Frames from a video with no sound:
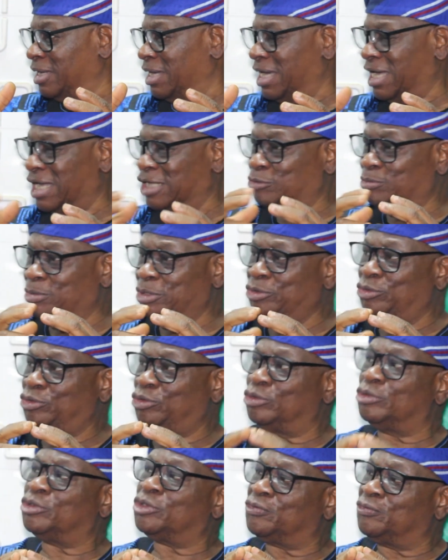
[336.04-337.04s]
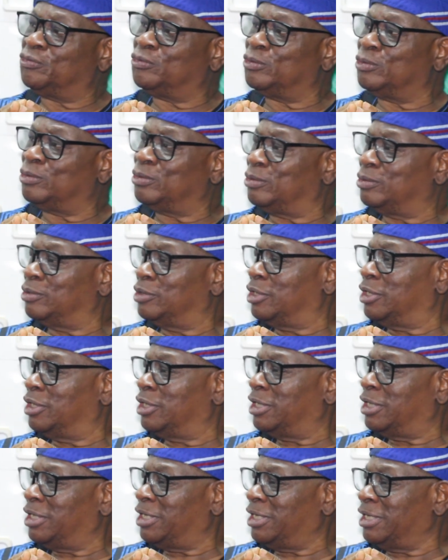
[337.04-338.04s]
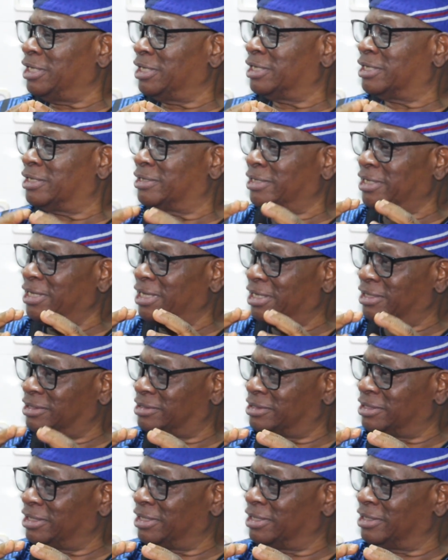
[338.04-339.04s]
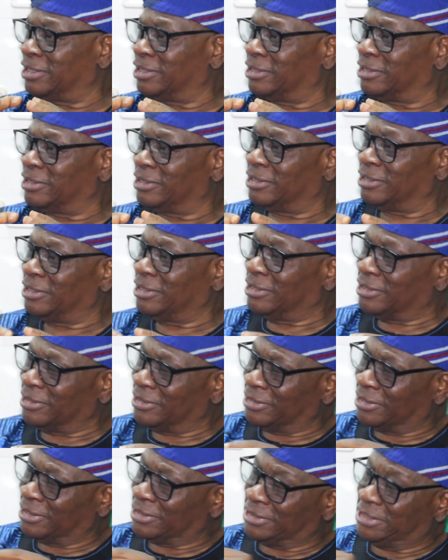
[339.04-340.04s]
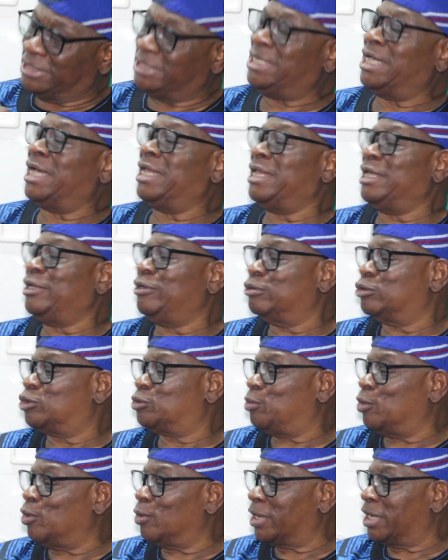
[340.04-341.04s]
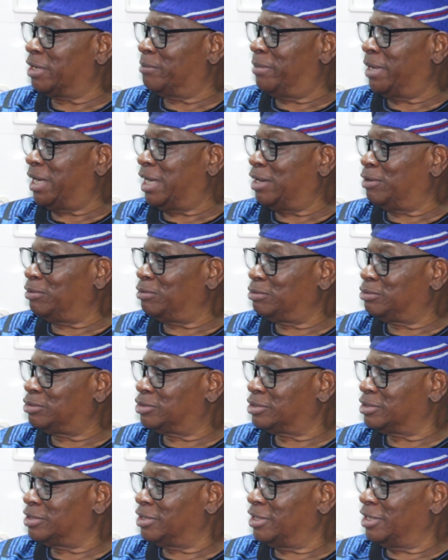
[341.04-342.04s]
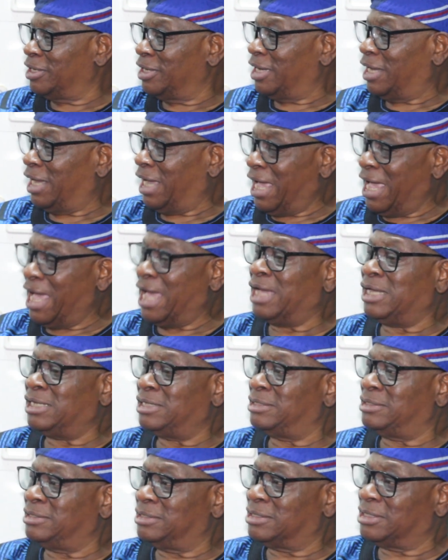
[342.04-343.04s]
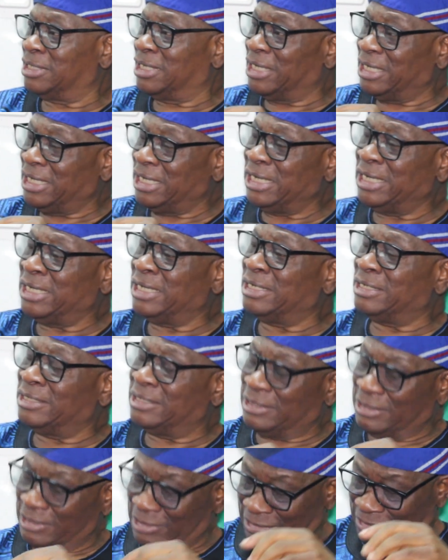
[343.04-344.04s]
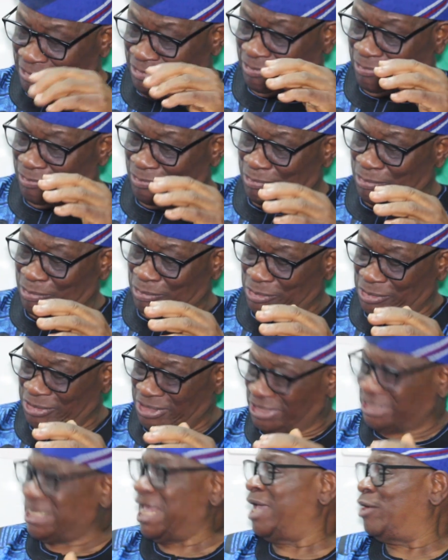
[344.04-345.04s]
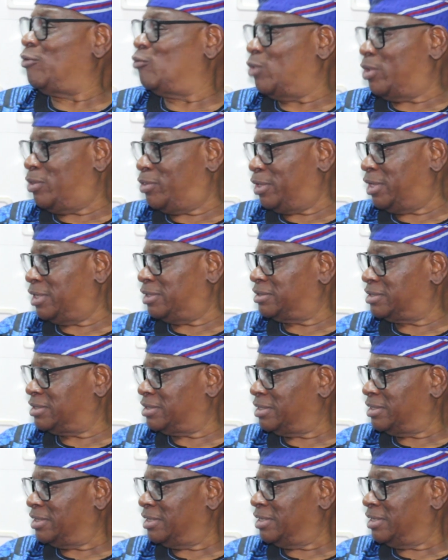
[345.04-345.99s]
has been useful in creating the DNA you spoke about and in staying with it,